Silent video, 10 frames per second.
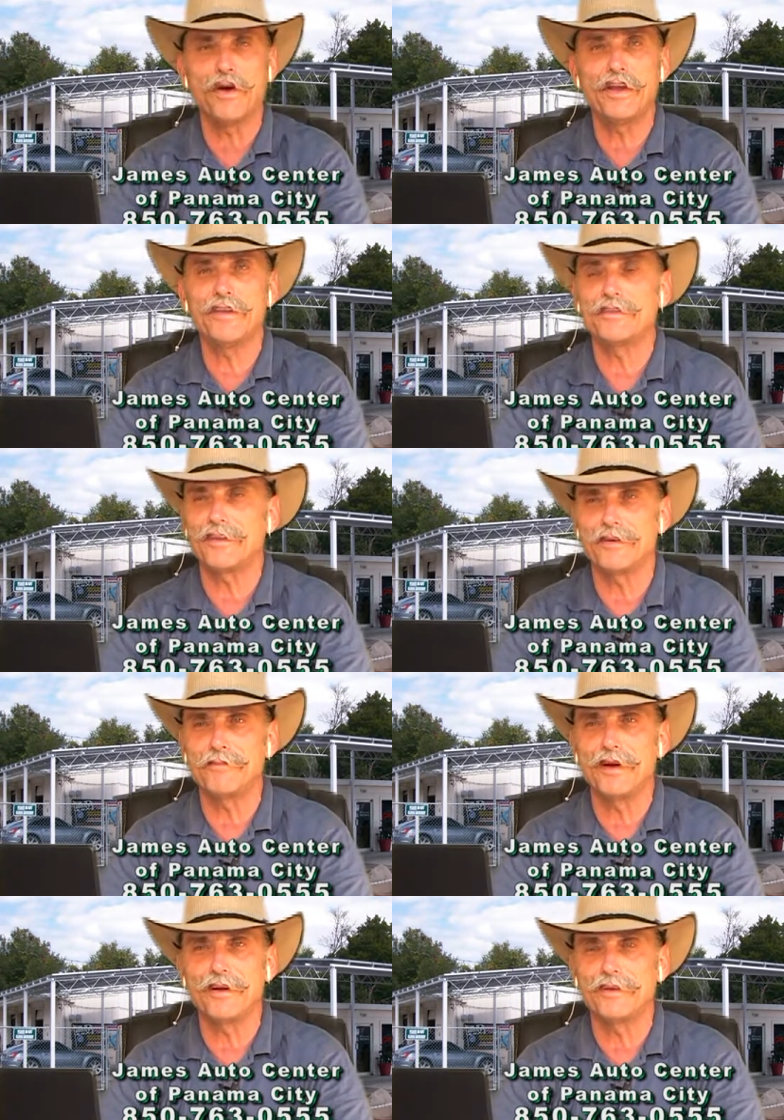What is
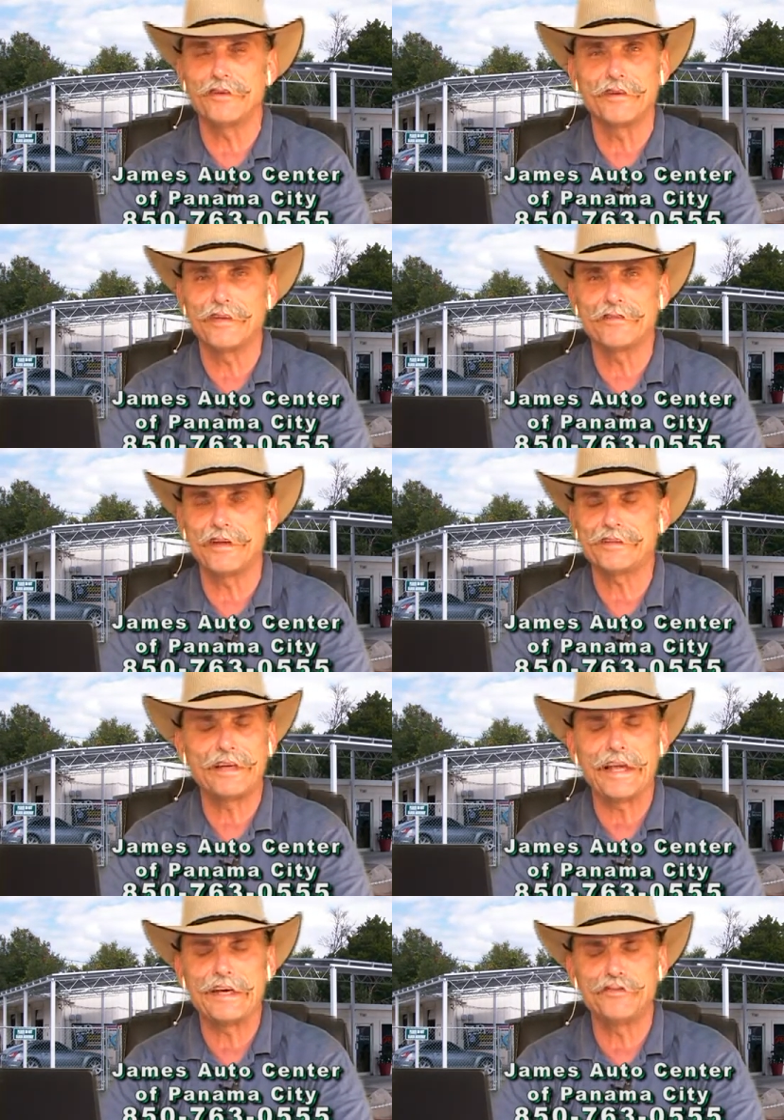Maryland?
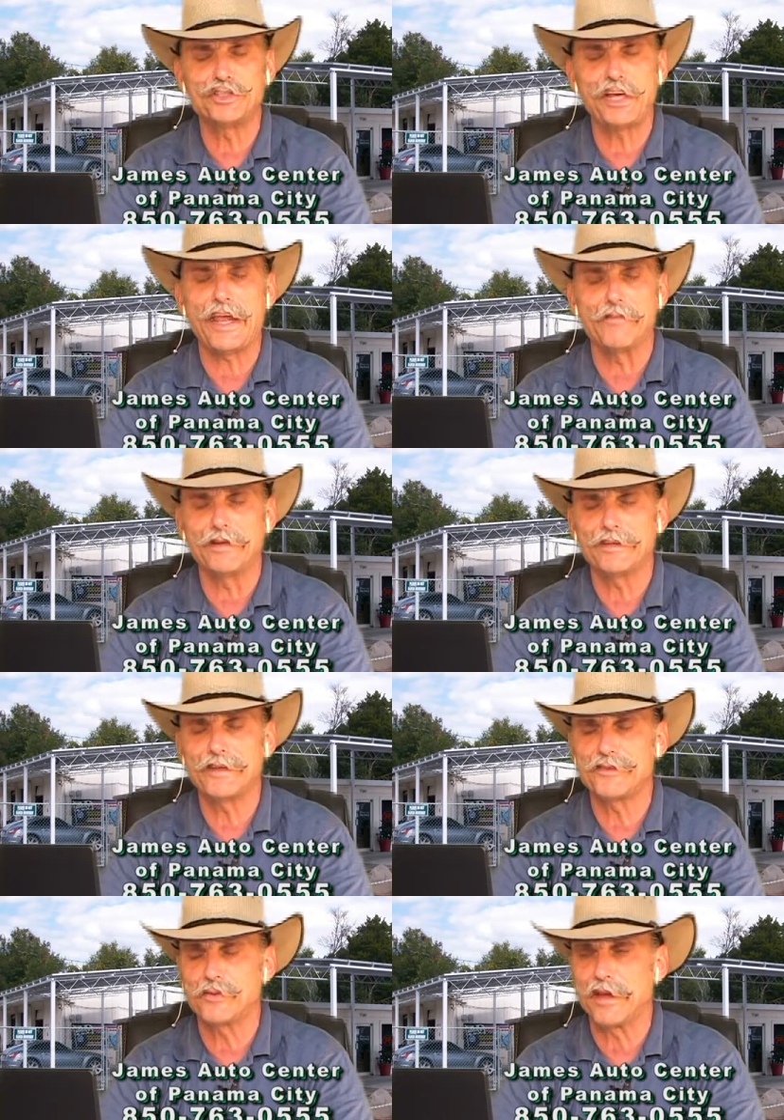Not the land of enchantment.
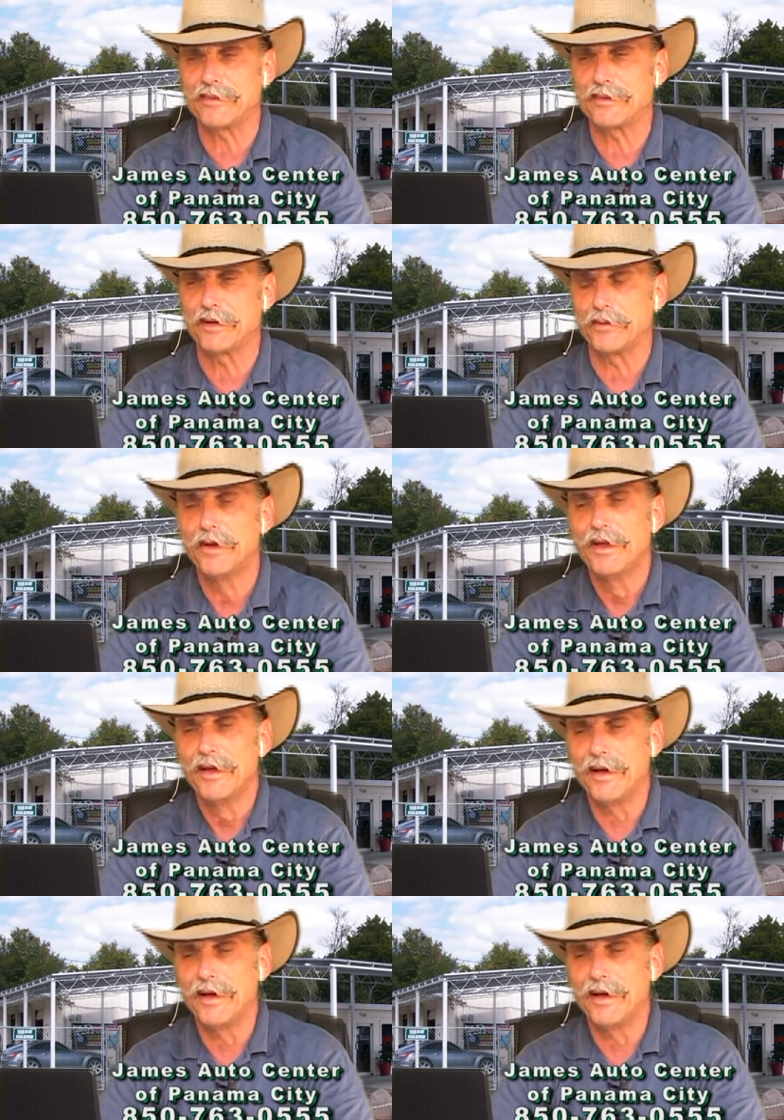That's New Mexico.